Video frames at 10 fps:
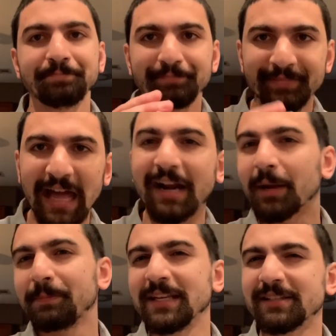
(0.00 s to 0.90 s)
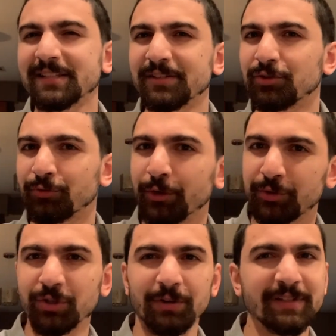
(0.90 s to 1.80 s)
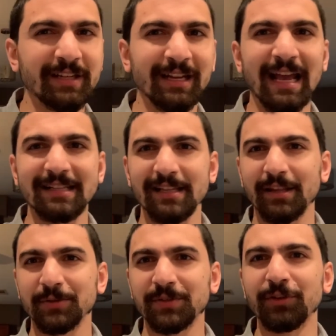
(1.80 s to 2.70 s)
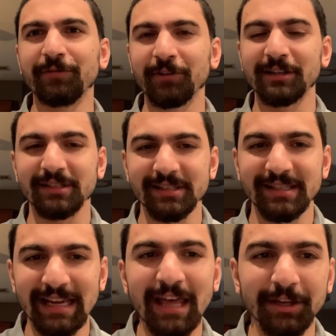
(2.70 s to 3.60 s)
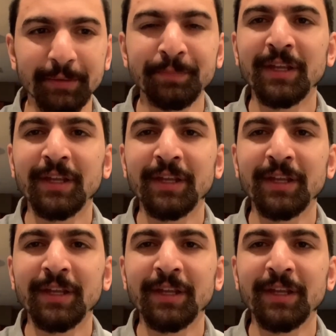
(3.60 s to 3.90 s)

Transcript: That upbeat's crucial to connecting those two phrases together.